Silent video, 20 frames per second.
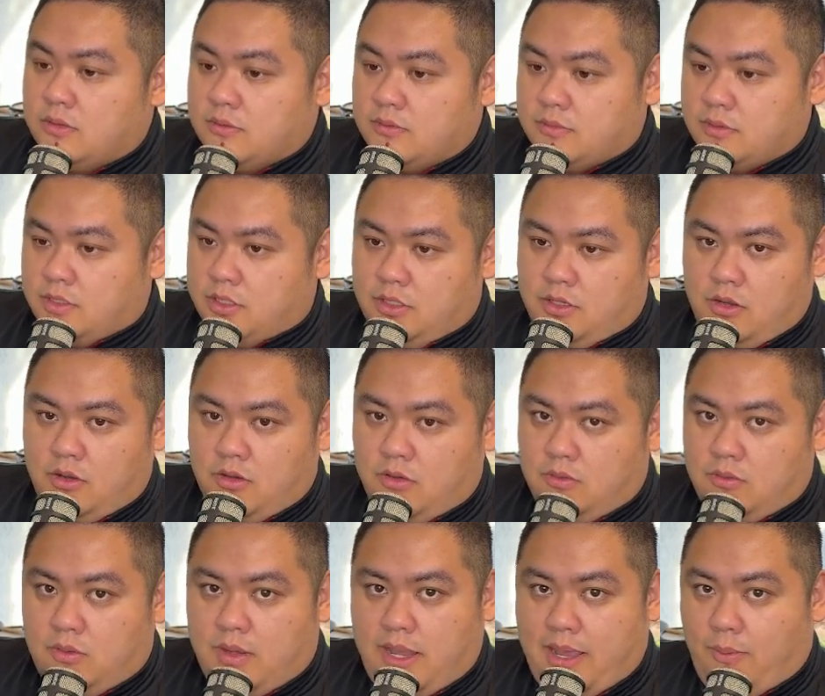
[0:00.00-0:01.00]
you
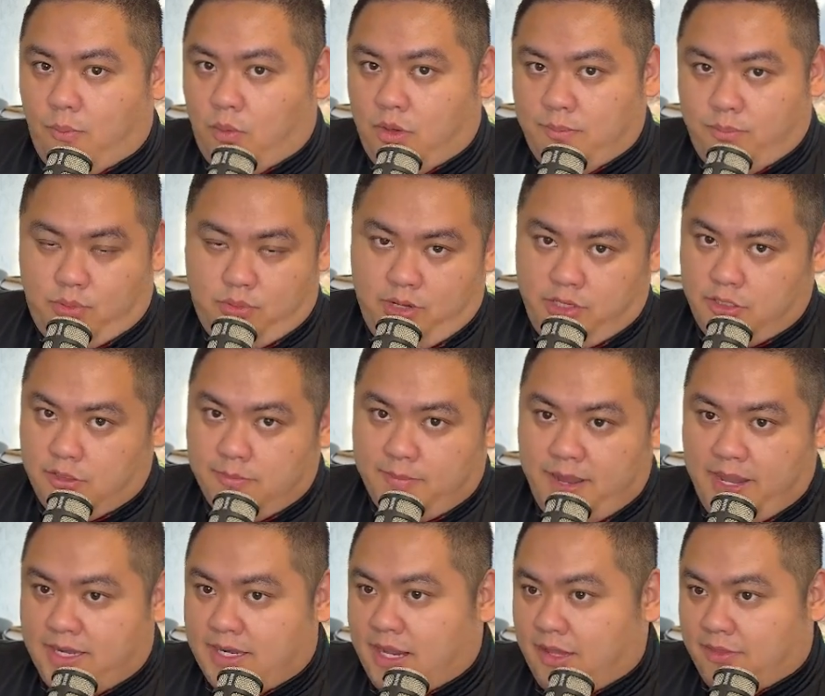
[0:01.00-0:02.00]
know, at one point you
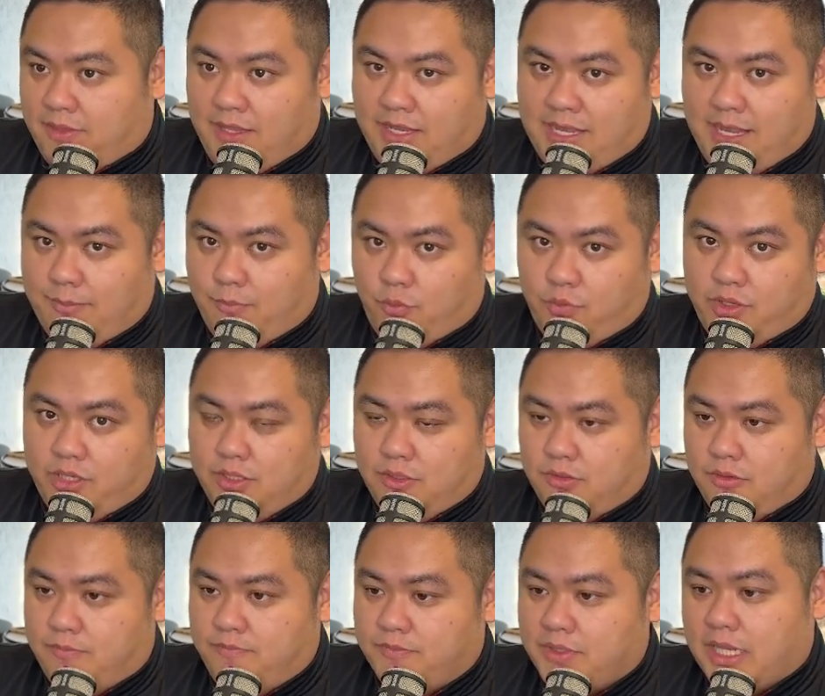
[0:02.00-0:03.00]
might not think I'm
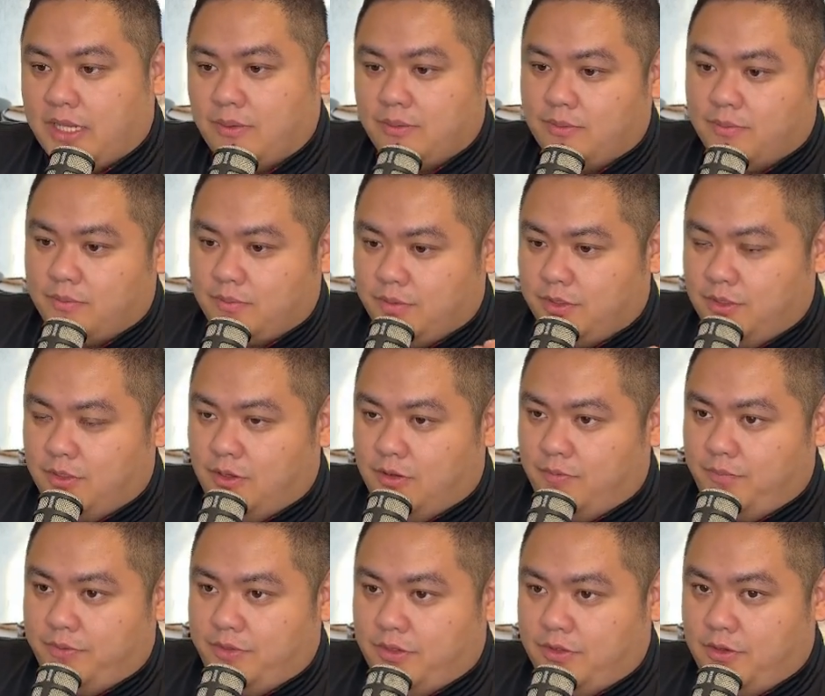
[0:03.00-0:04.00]
real. Like, you know,
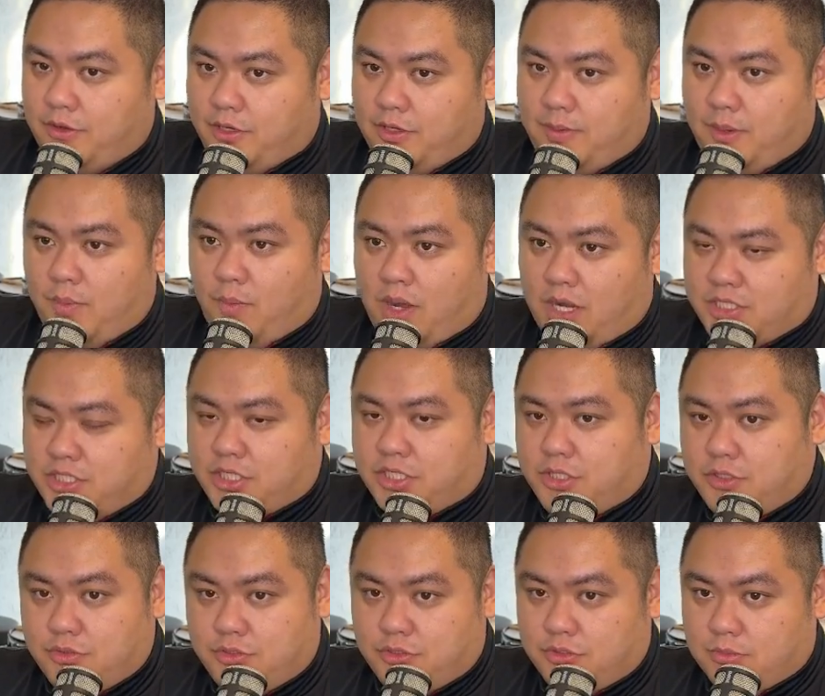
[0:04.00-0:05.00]
you're going to be watching
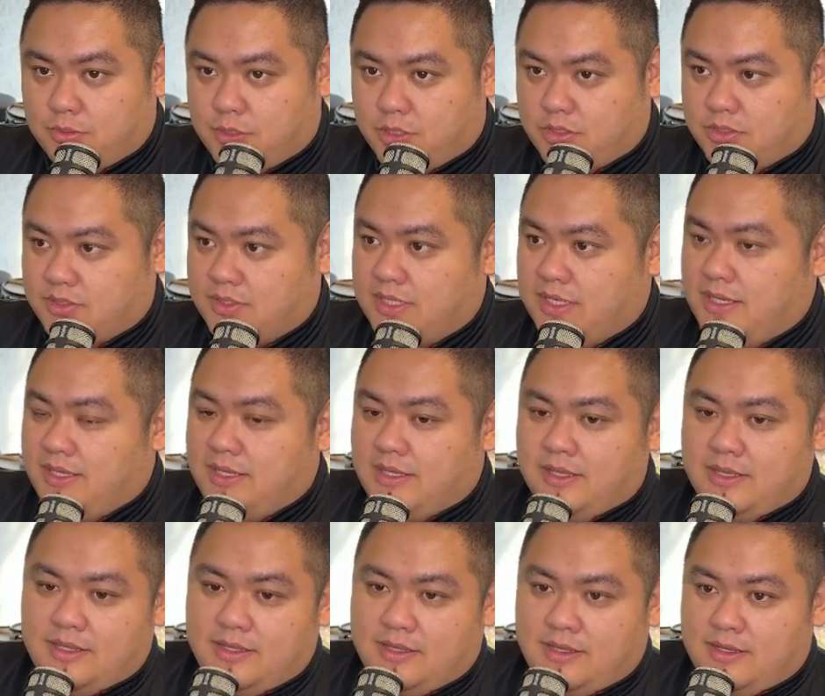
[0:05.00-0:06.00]
YouTubers
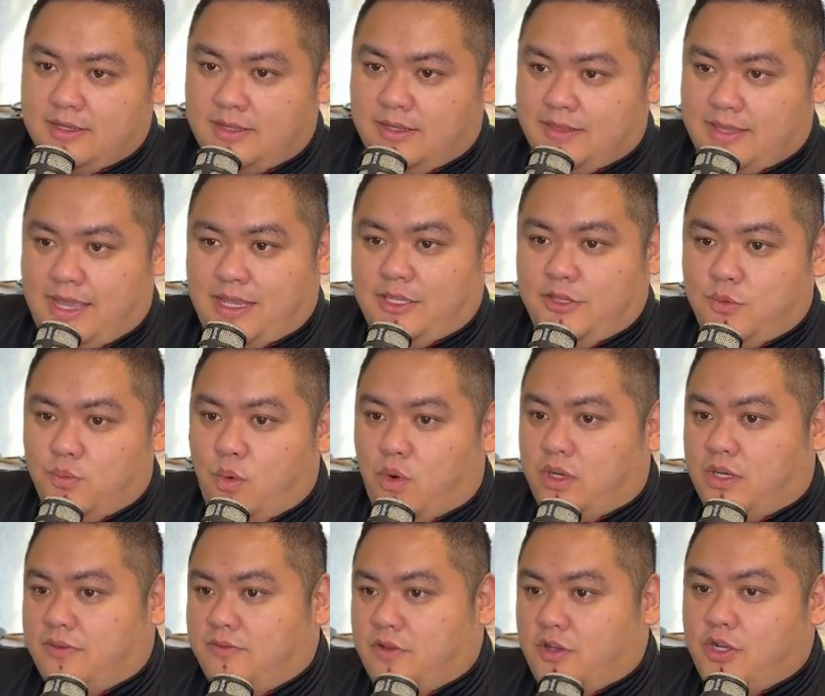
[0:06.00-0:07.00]
that you won't
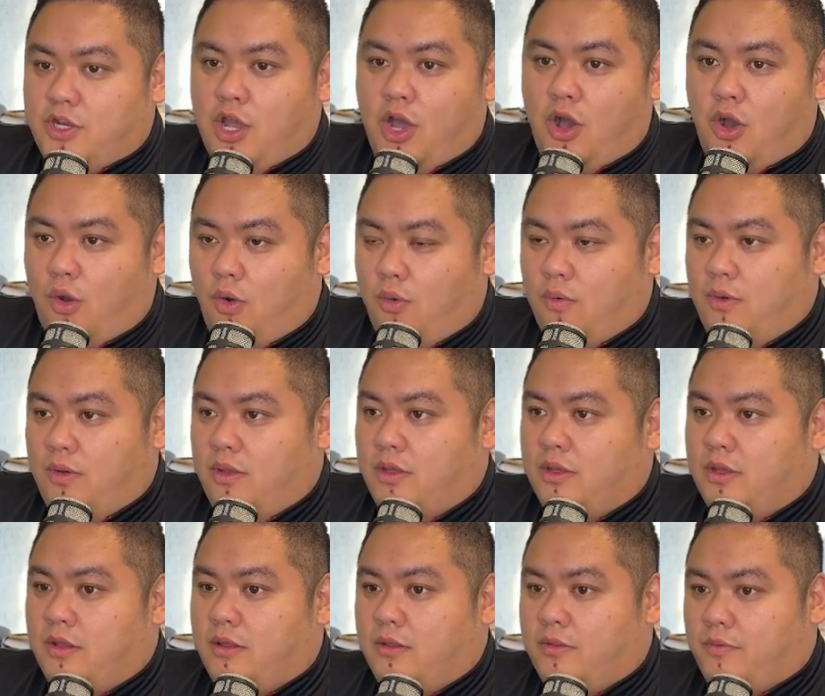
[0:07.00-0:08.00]
even know
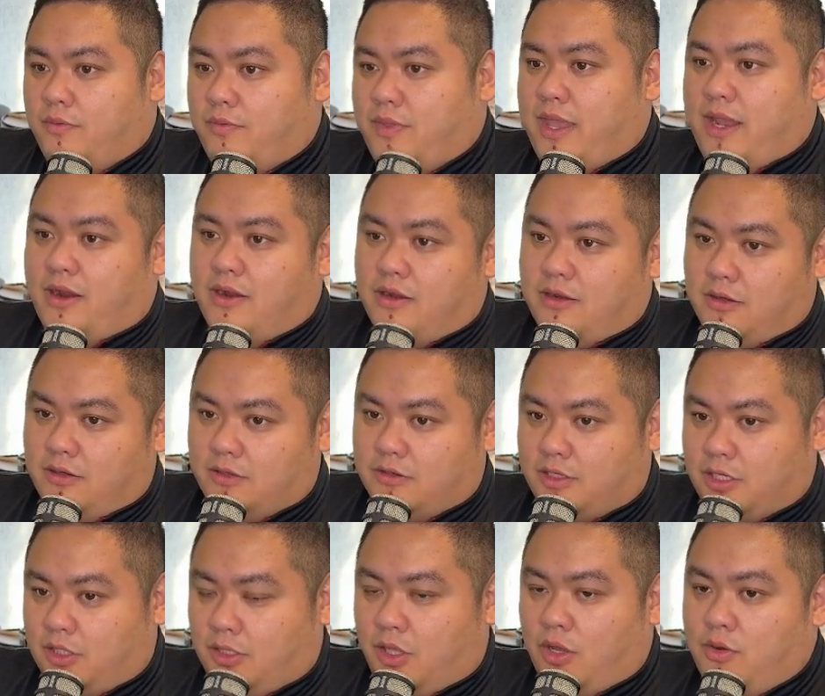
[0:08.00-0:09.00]
they're
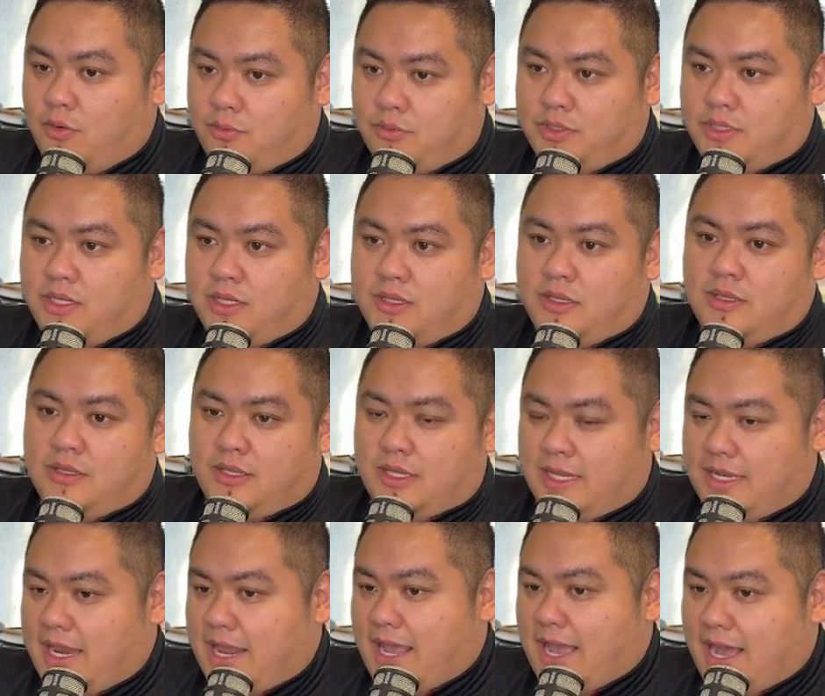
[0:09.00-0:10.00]
cloned
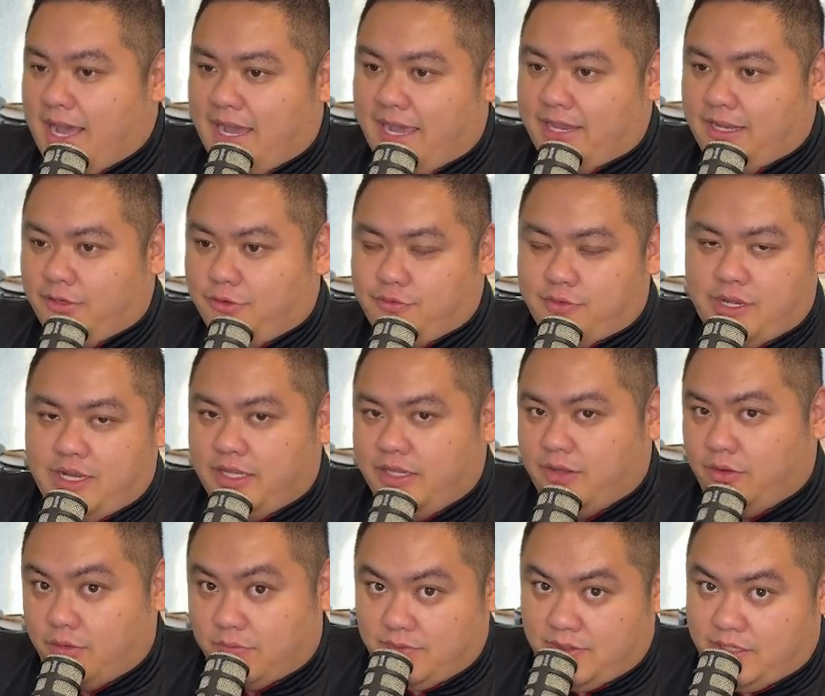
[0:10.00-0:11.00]
in AI creating
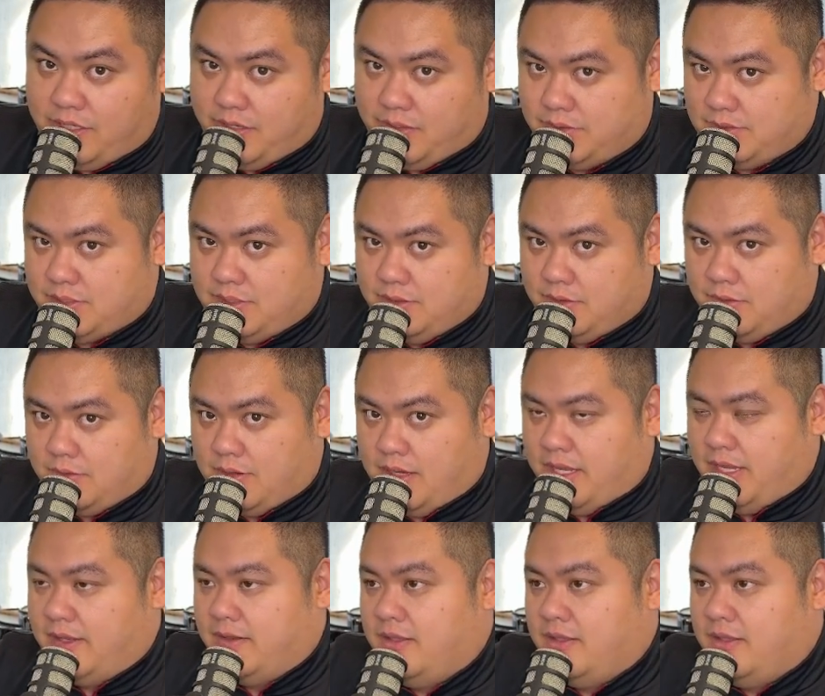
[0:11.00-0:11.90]
their own videos, right?